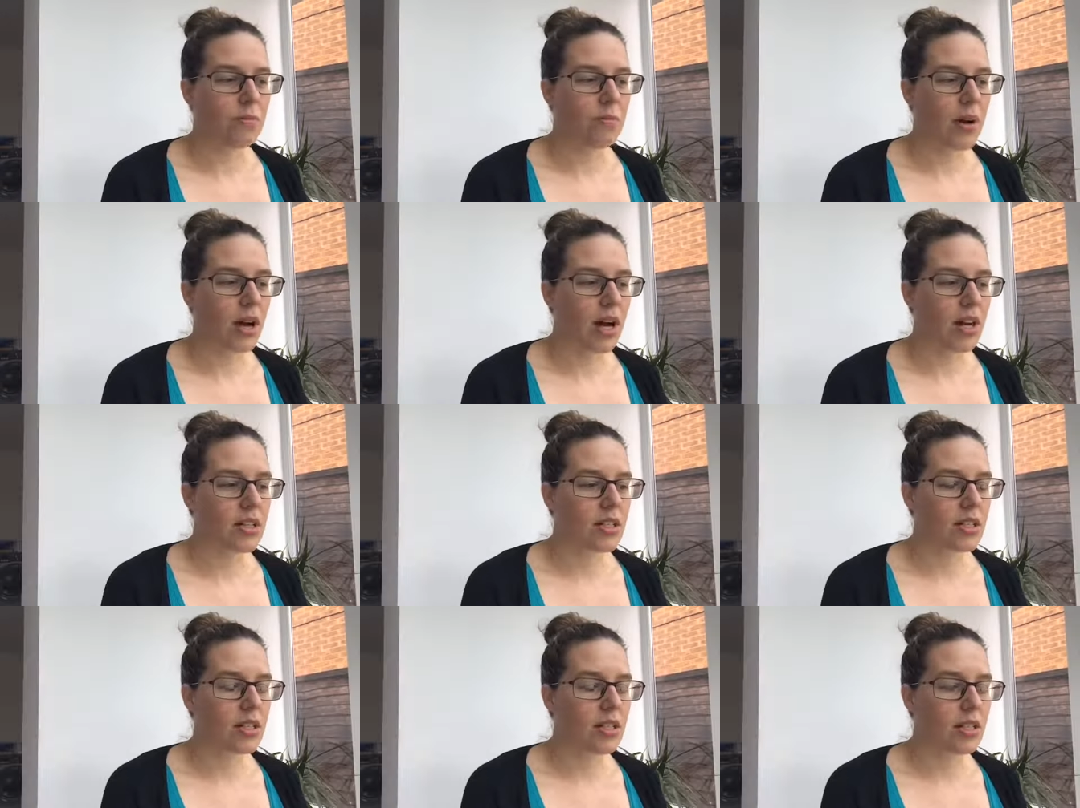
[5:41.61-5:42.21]

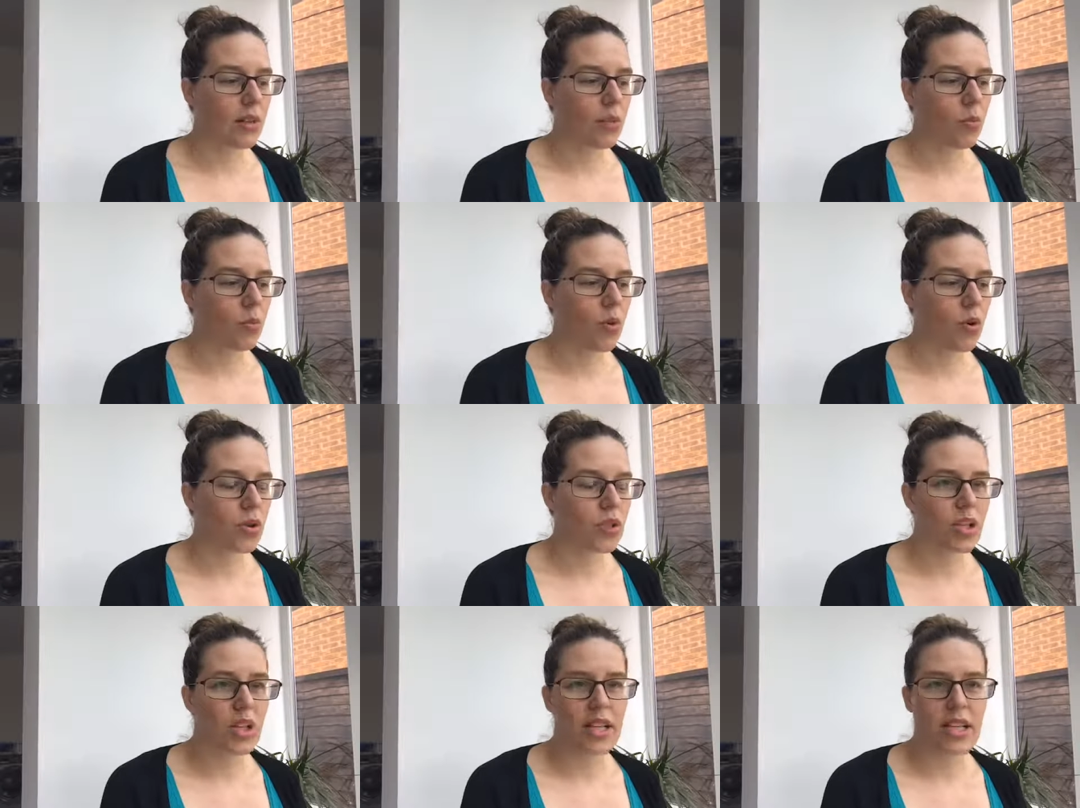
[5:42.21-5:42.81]
but
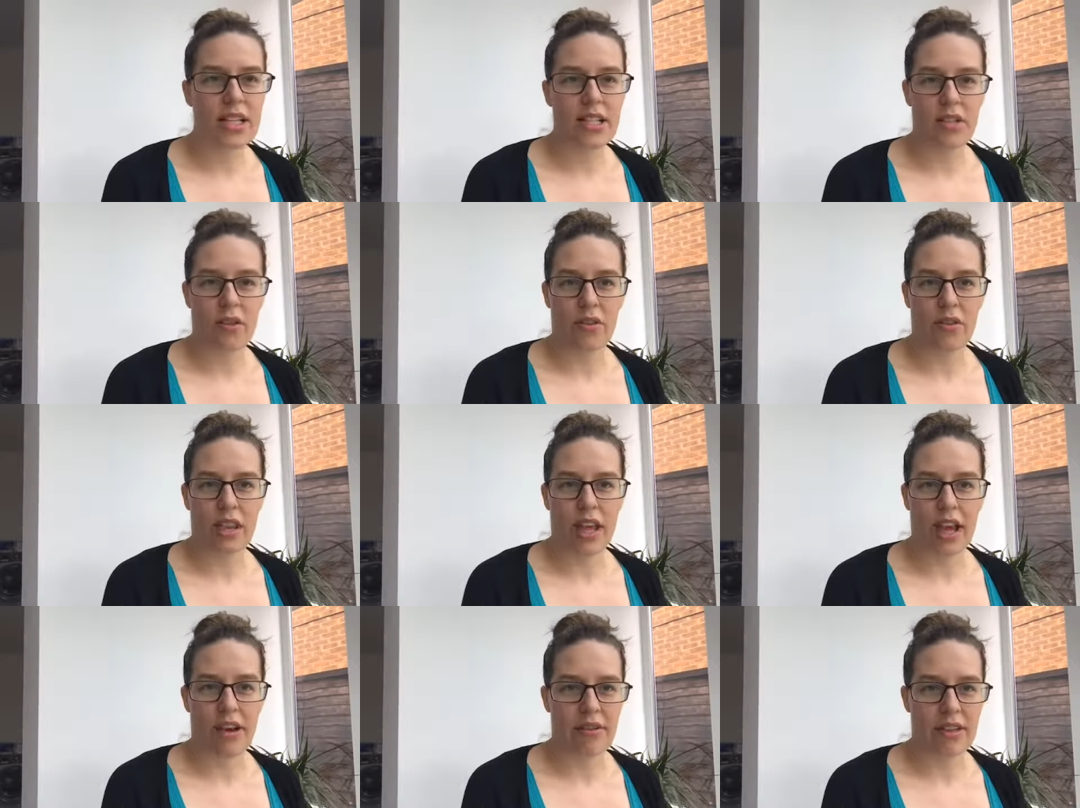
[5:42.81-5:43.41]
what is on
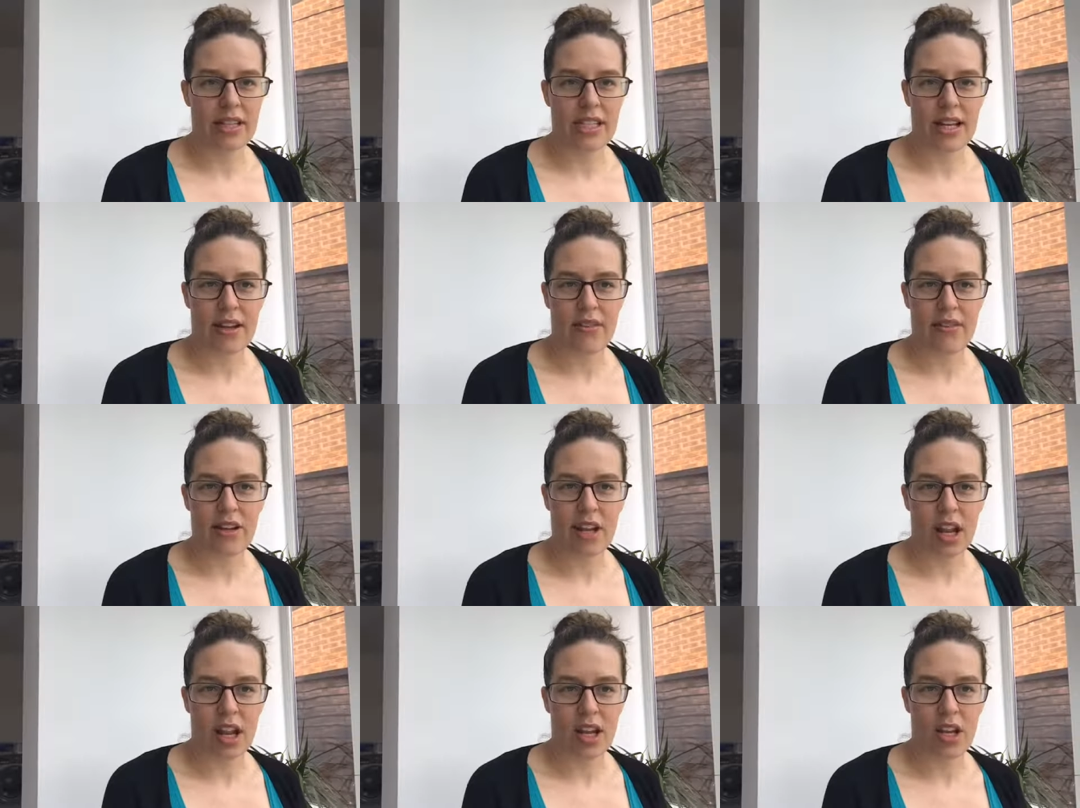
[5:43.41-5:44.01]
there is
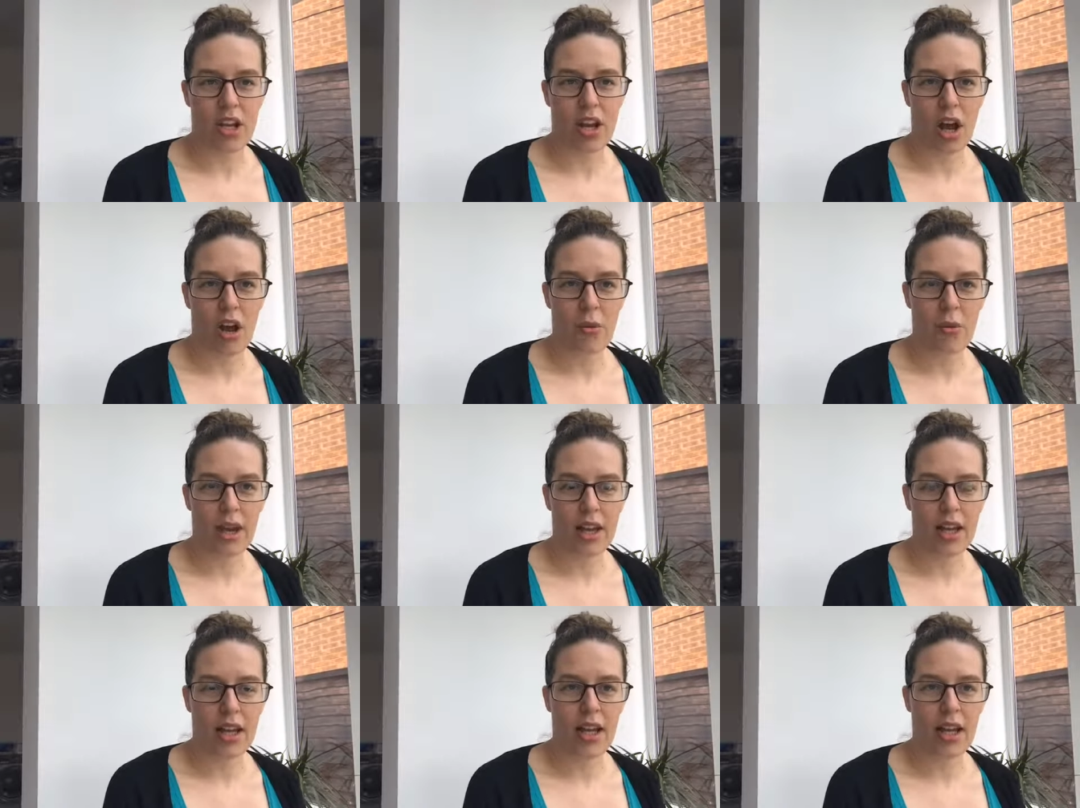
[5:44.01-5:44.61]
definitely
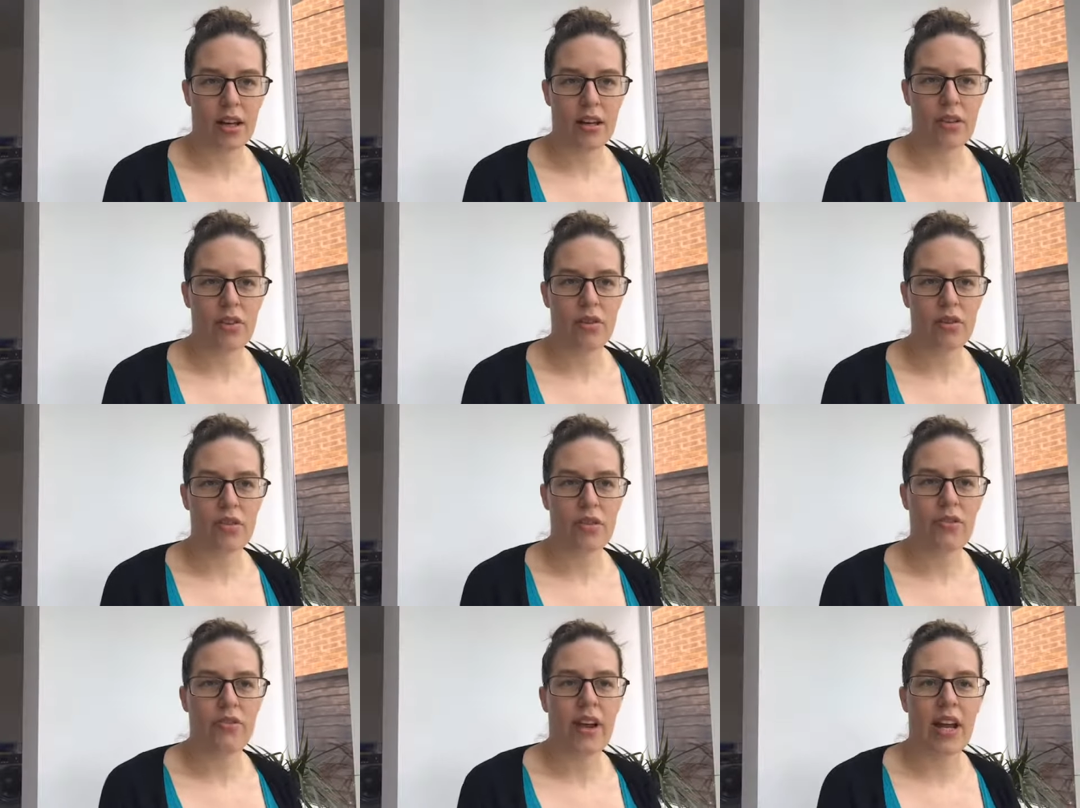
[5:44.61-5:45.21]
going and
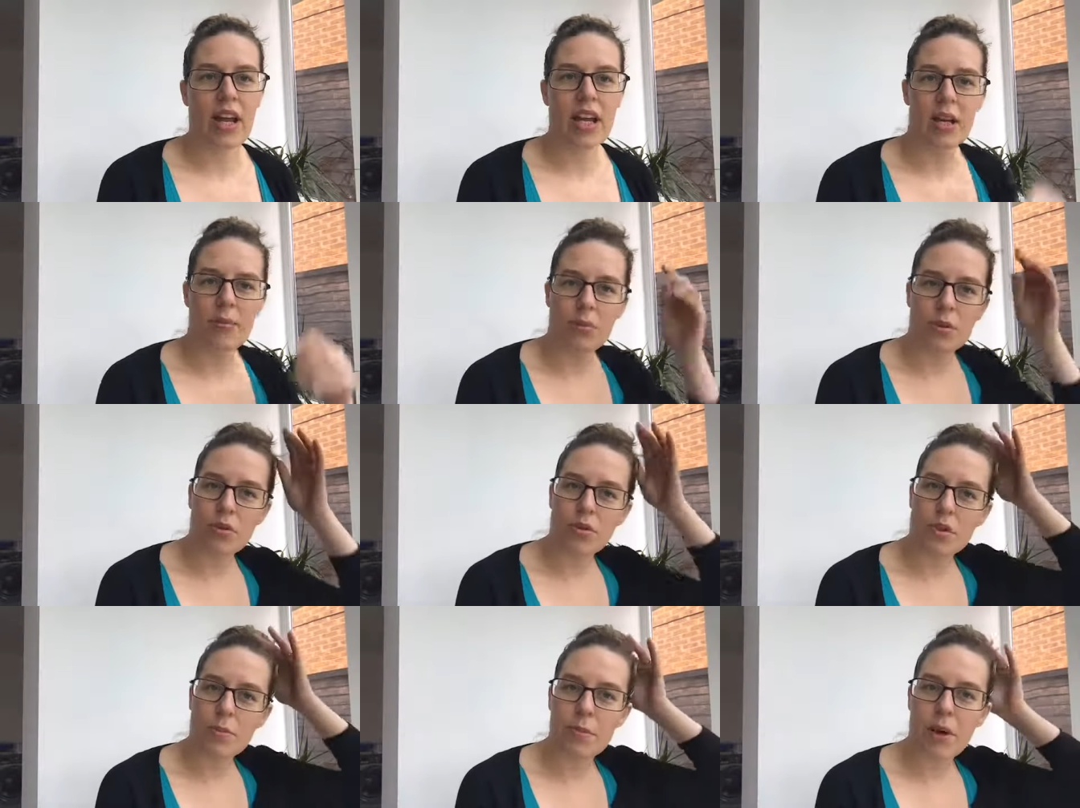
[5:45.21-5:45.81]
not available to